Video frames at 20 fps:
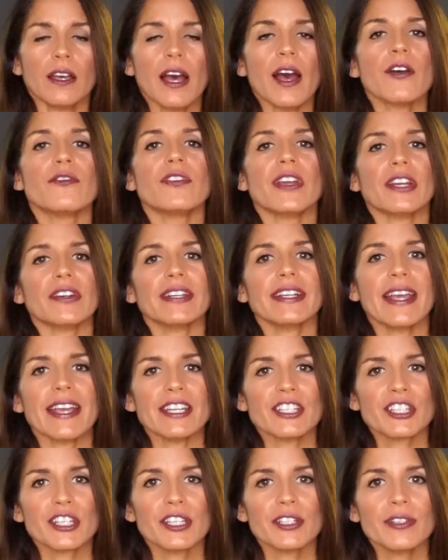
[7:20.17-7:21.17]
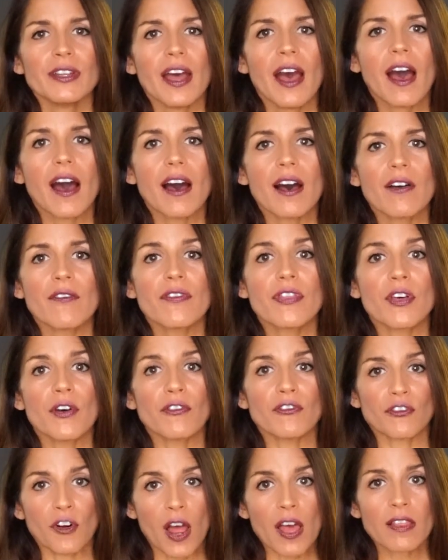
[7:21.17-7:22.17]
A variation of the
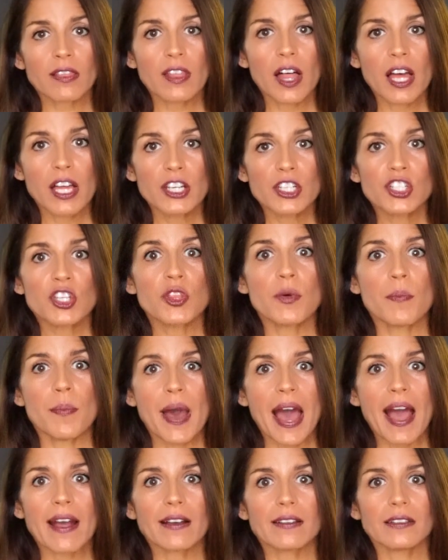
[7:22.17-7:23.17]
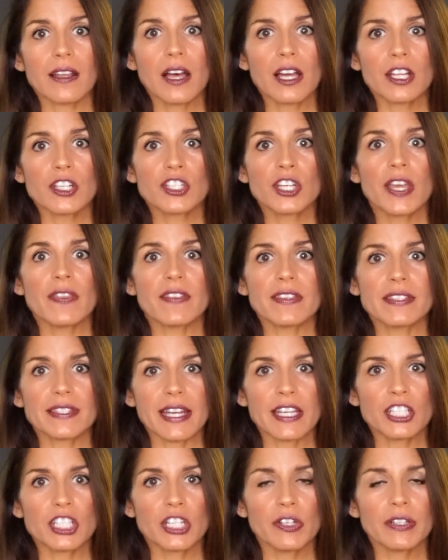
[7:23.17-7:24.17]
front lunge, the back lunge, and the
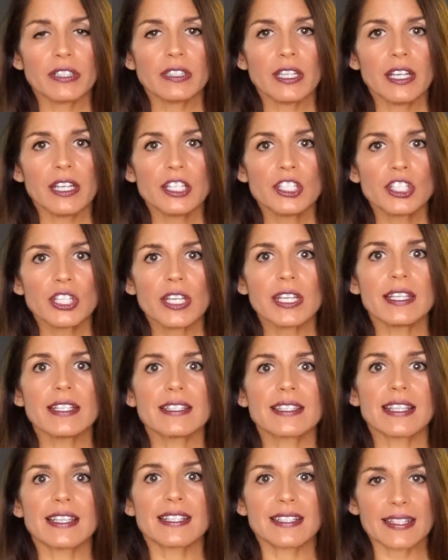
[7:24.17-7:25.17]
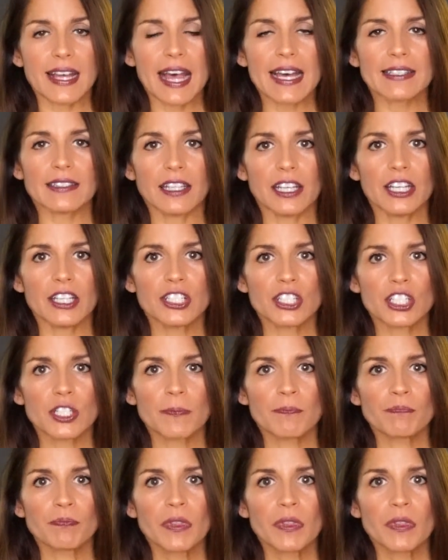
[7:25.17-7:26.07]
stationary lunge is the side lunge.